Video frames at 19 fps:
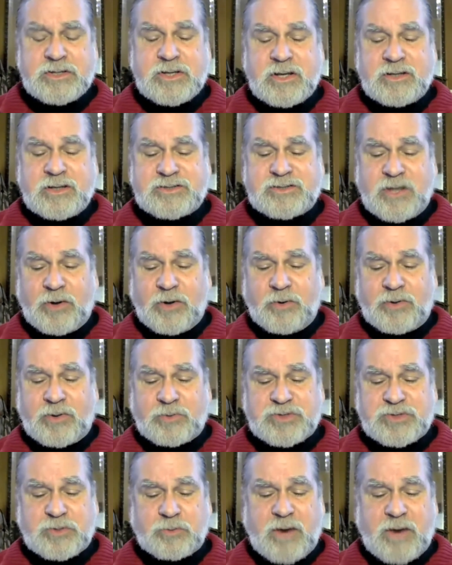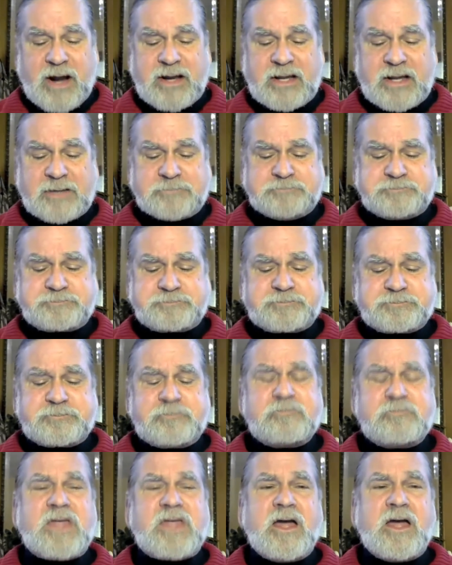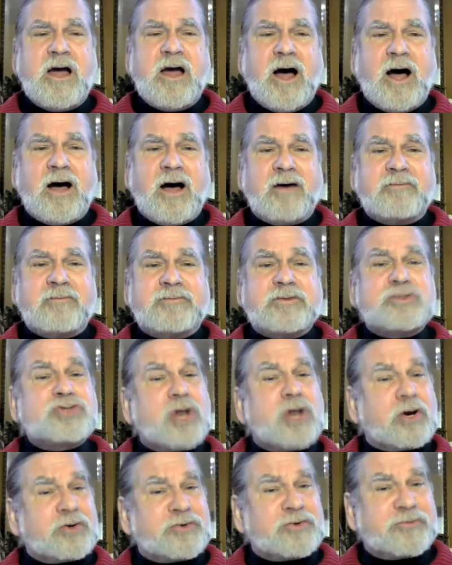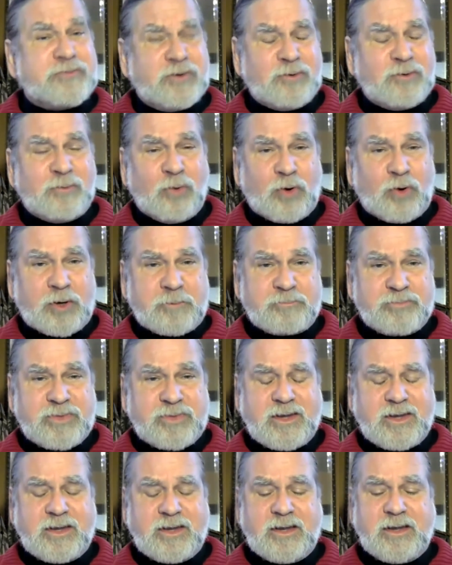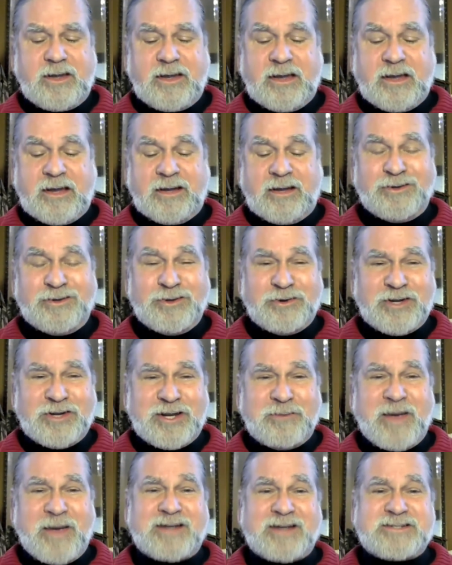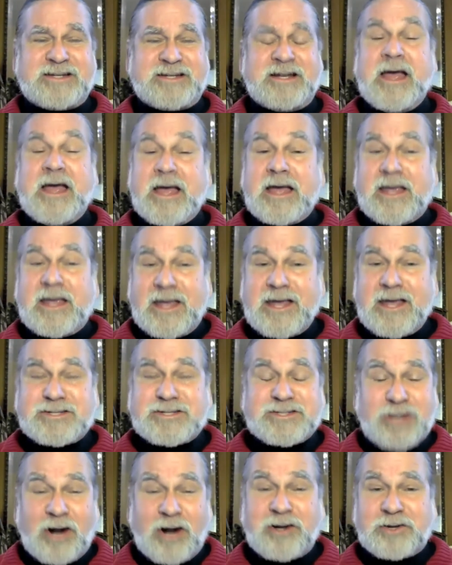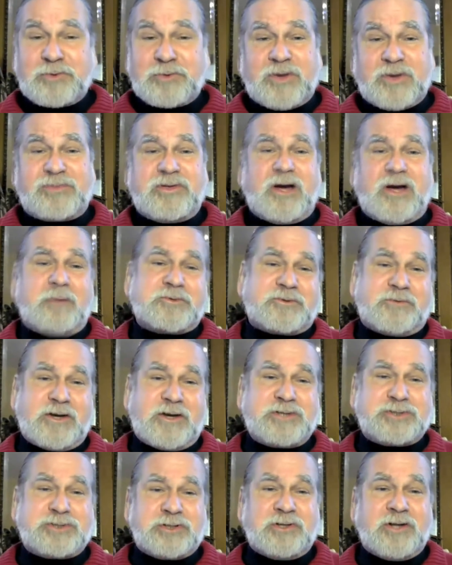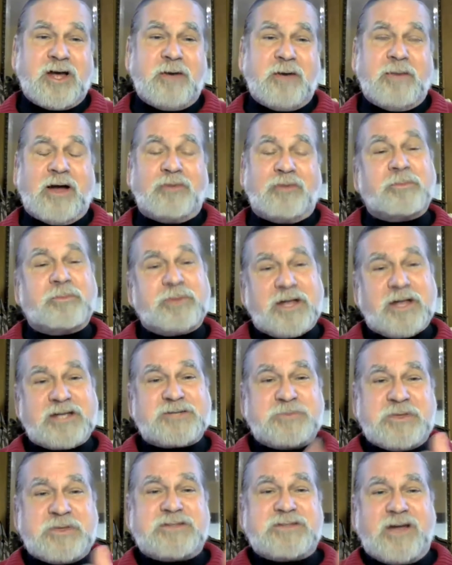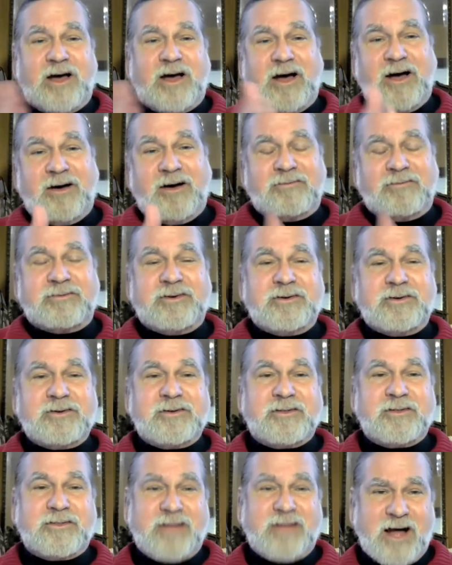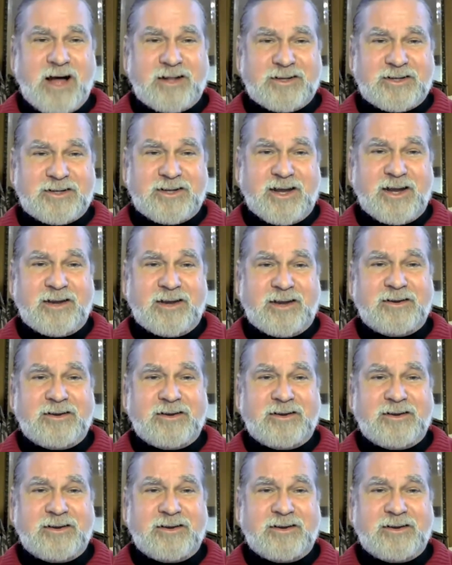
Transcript: So there was a writing of Charles Fillmore in Unity magazine. He started with the observation about the placement of the holiday